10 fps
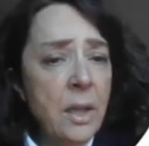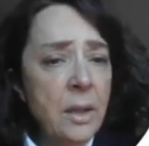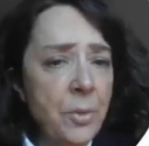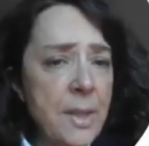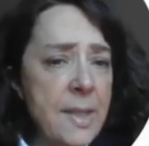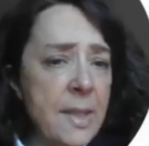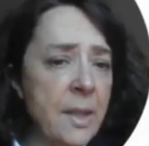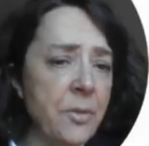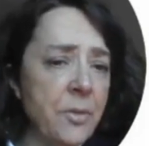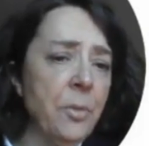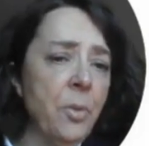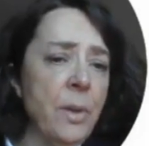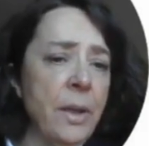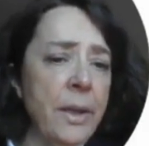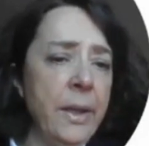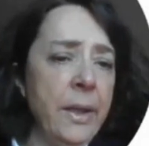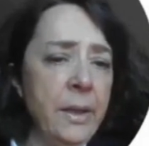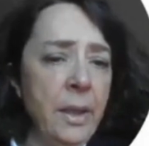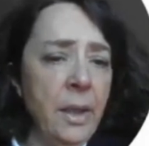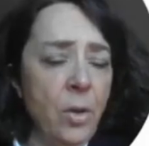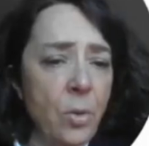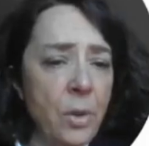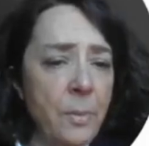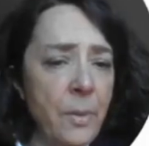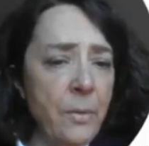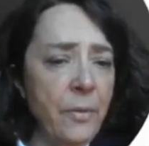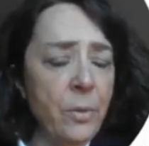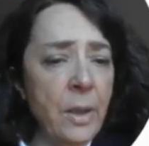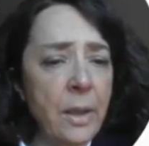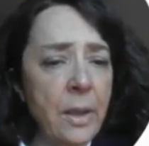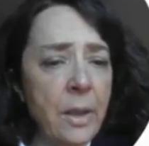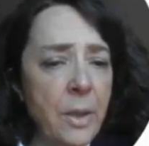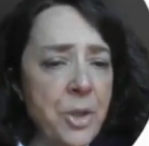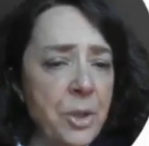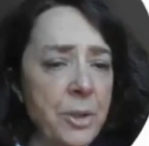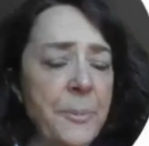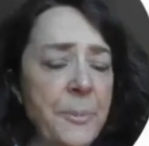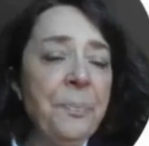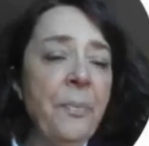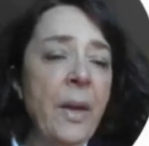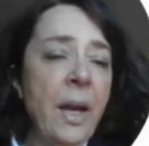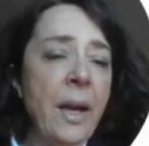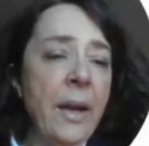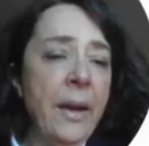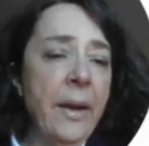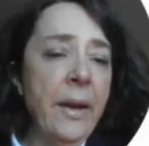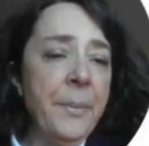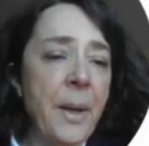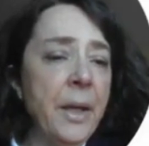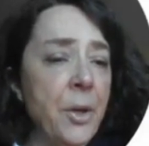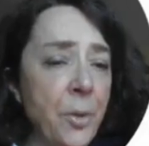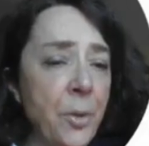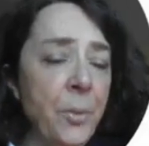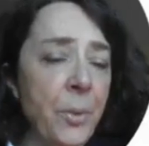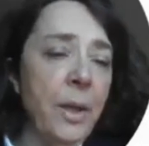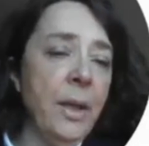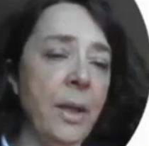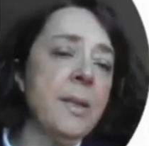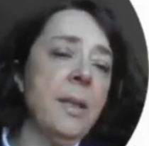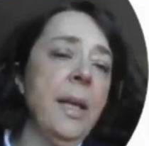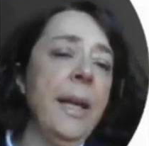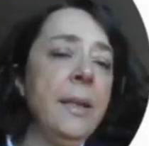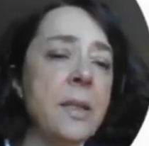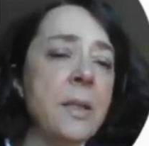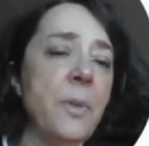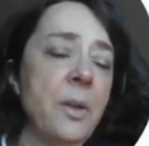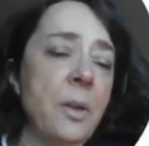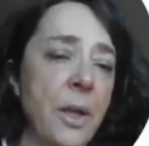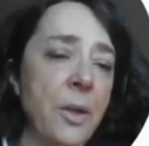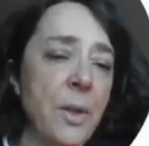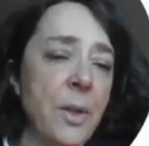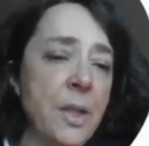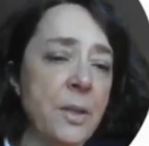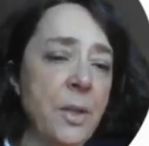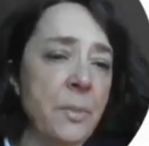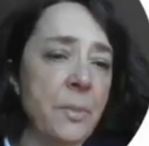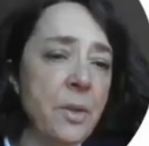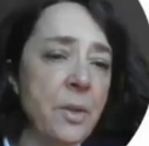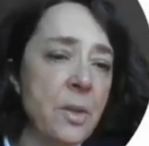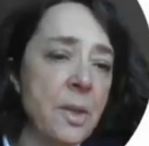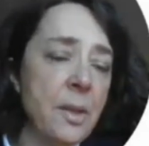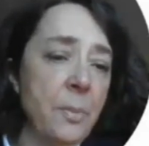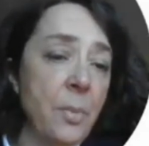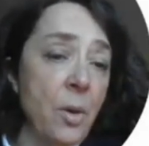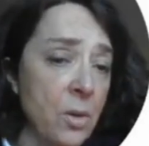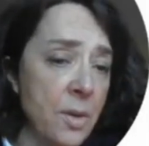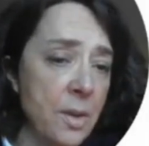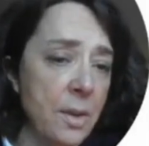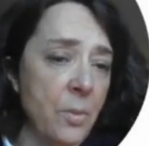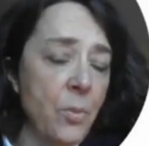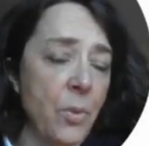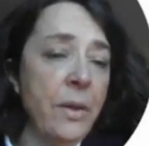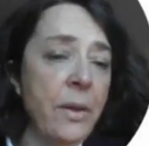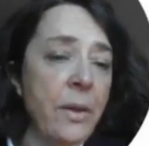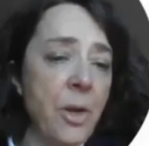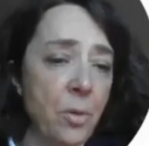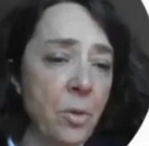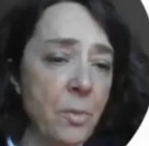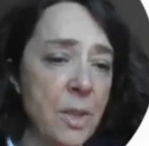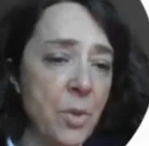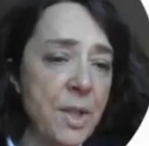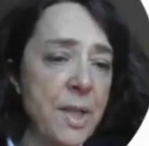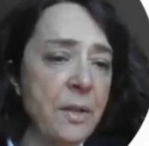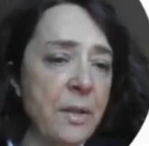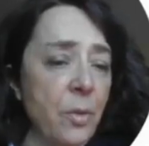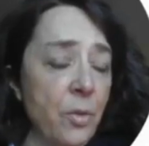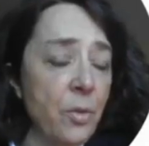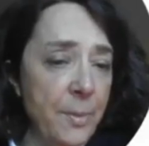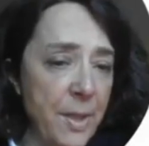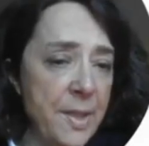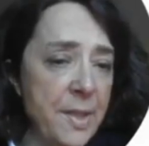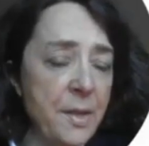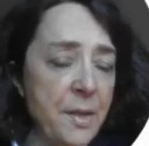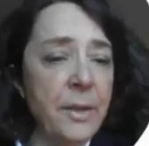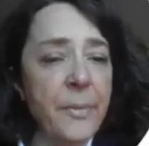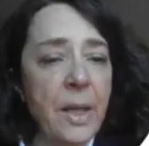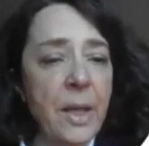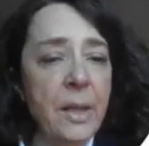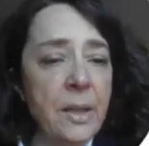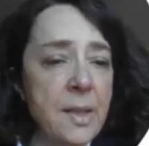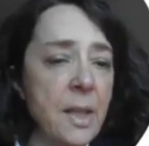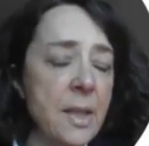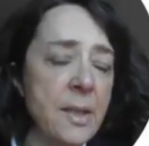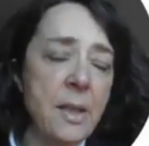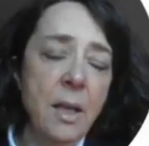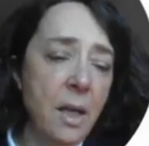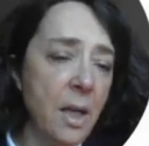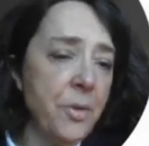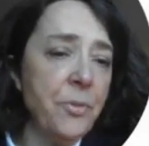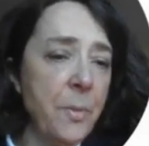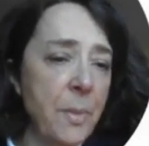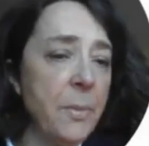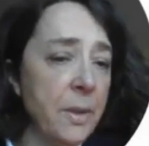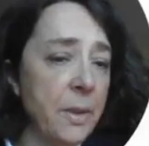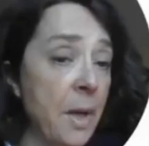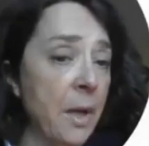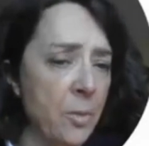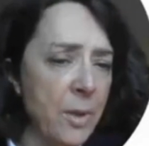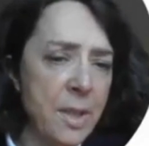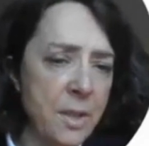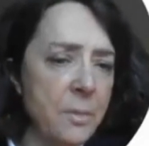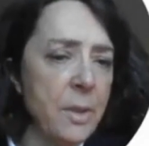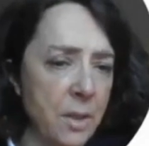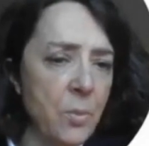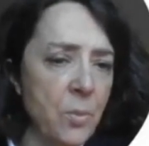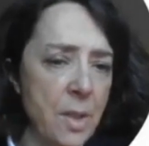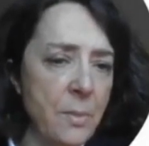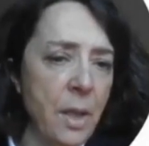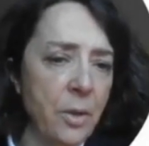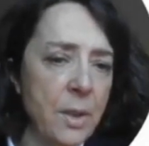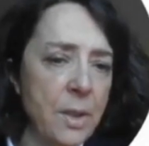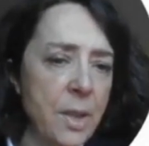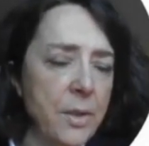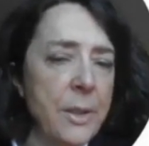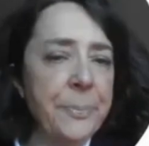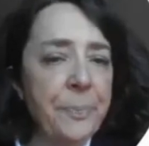you can see the granuloma in the lower picture. I know it's an atypical mycobacteria because the blocks with granulomas were sent for PCR. And in this case, I don't remember the mycobacteria, but it was a mycobacteria.